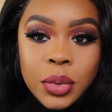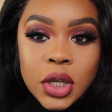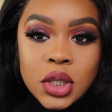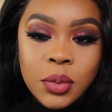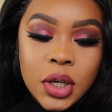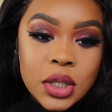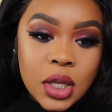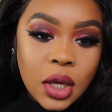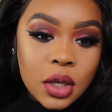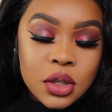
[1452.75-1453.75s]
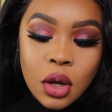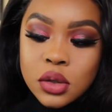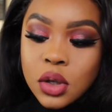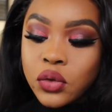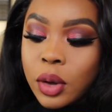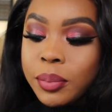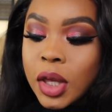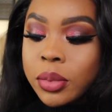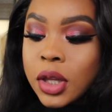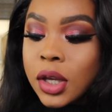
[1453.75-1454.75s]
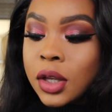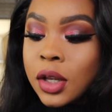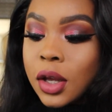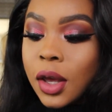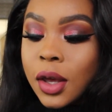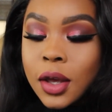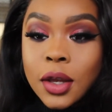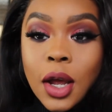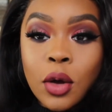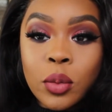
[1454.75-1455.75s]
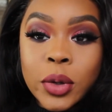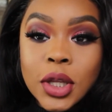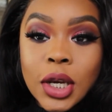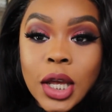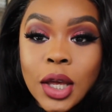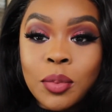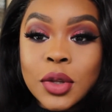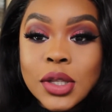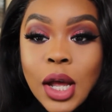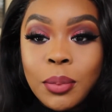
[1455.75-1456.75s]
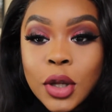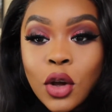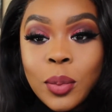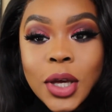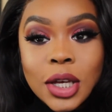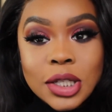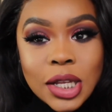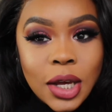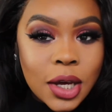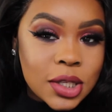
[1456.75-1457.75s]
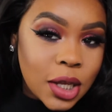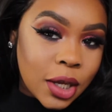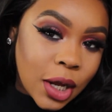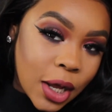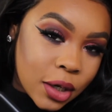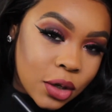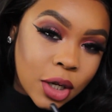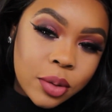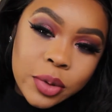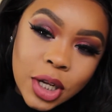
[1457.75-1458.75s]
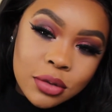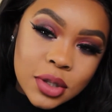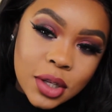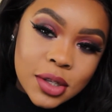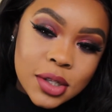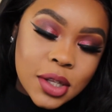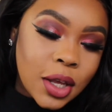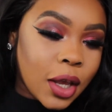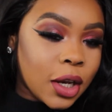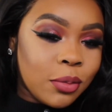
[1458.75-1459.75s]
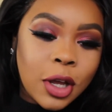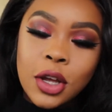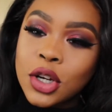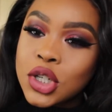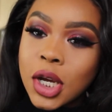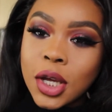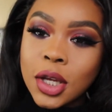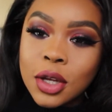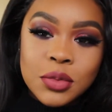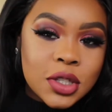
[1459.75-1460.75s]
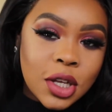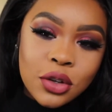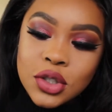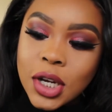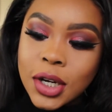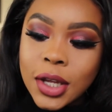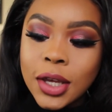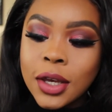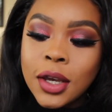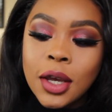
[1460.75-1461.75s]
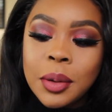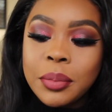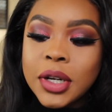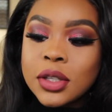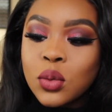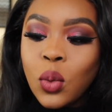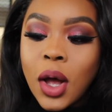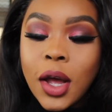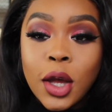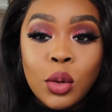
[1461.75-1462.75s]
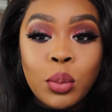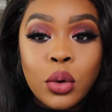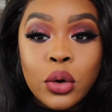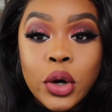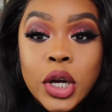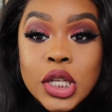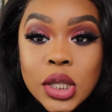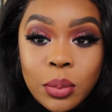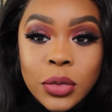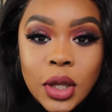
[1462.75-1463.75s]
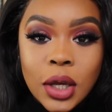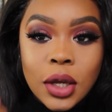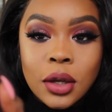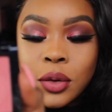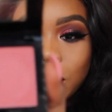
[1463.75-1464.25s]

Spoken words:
blush I'm gonna take is also from Maybelline, and I will put the name down below because, like I said, I don't know how to pronounce this, and I'm not gonna try. I'm just not gonna try today. But it's Wine Bore something.